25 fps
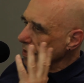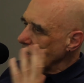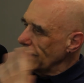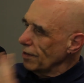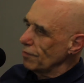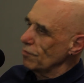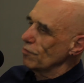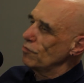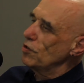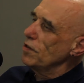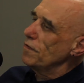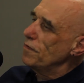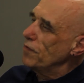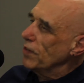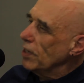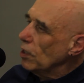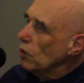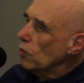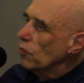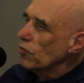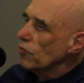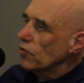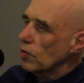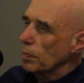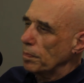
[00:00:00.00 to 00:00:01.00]
it
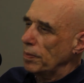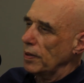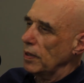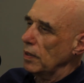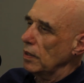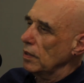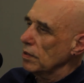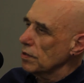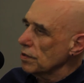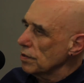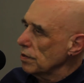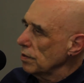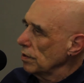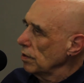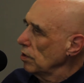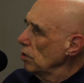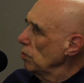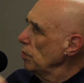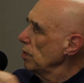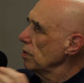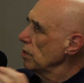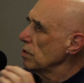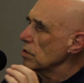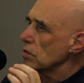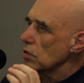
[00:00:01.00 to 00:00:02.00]
reveals a person
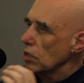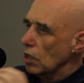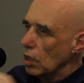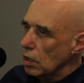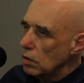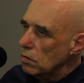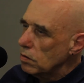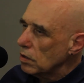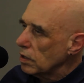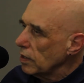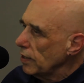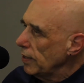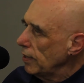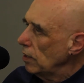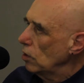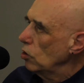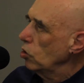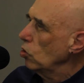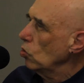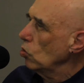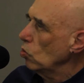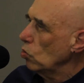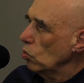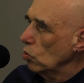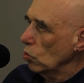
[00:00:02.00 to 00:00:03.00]
who is totally
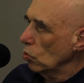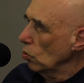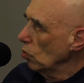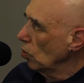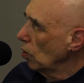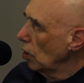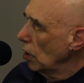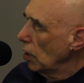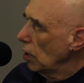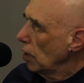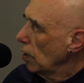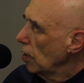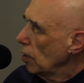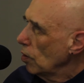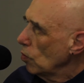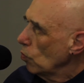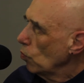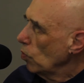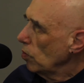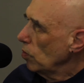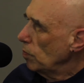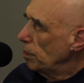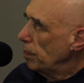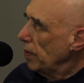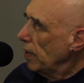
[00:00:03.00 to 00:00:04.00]
cool
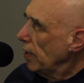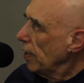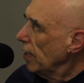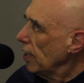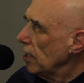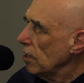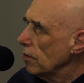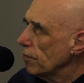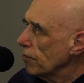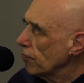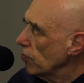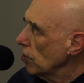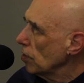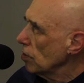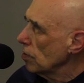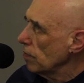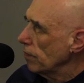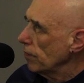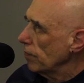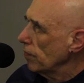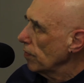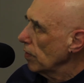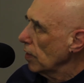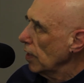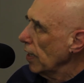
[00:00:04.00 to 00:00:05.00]
with being in the front
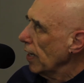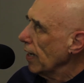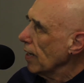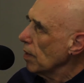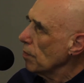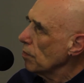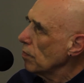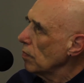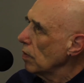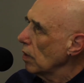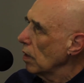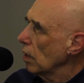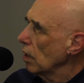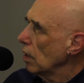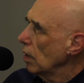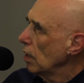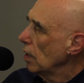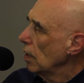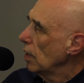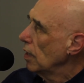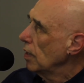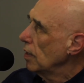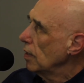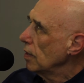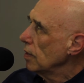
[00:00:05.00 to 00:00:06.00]
of the camera
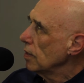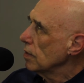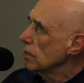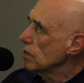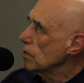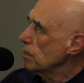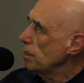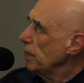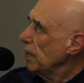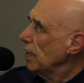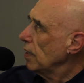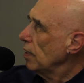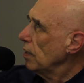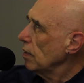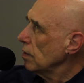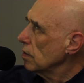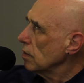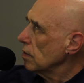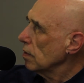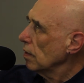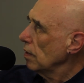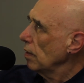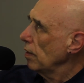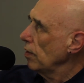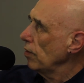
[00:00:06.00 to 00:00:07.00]
speaking
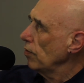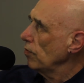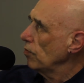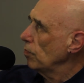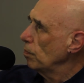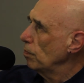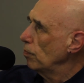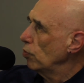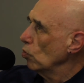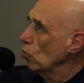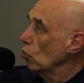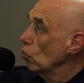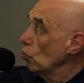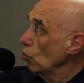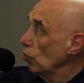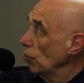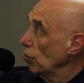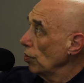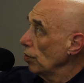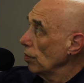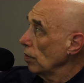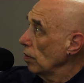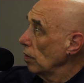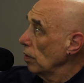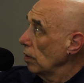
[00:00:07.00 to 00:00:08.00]
to his
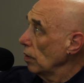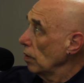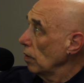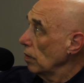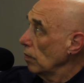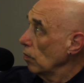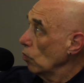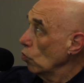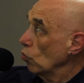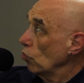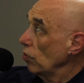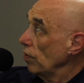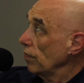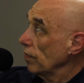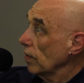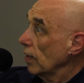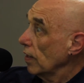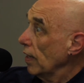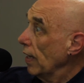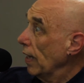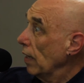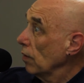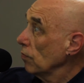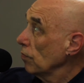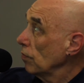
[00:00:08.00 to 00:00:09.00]
board or his
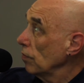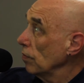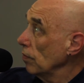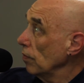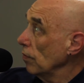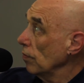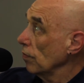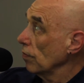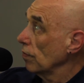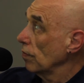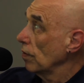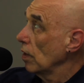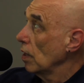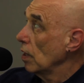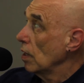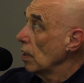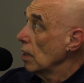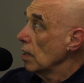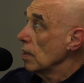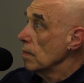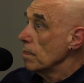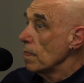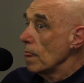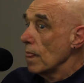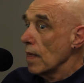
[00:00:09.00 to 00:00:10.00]
accountants,
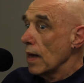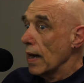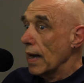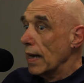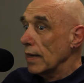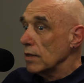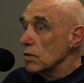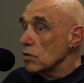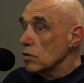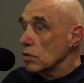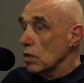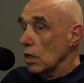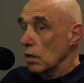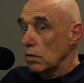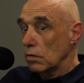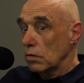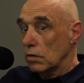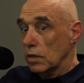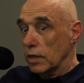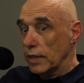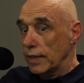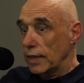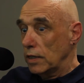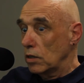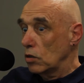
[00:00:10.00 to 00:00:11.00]
and
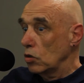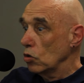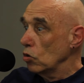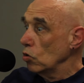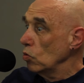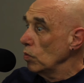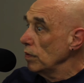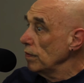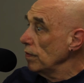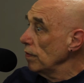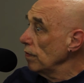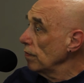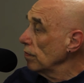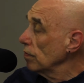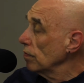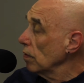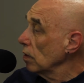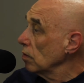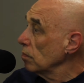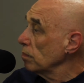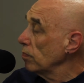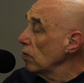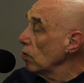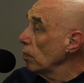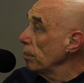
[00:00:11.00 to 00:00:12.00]
totally cool with his
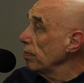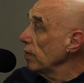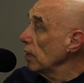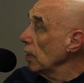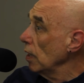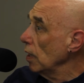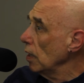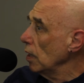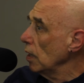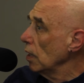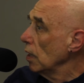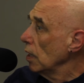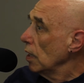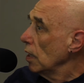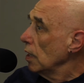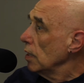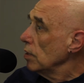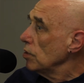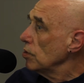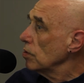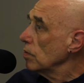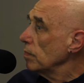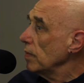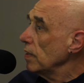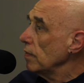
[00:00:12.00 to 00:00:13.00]
son popping in.
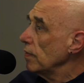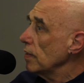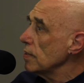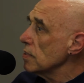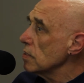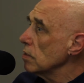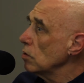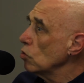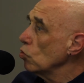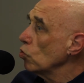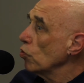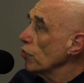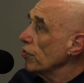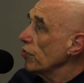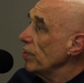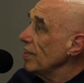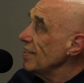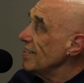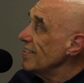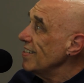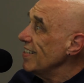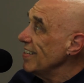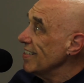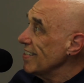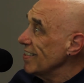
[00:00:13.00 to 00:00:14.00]
Do you know what I mean? There's an
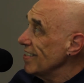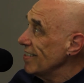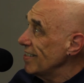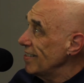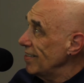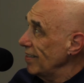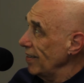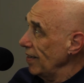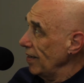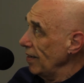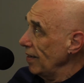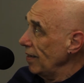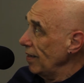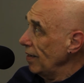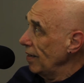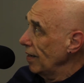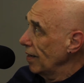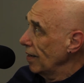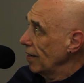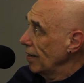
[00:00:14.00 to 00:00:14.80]
authenticity.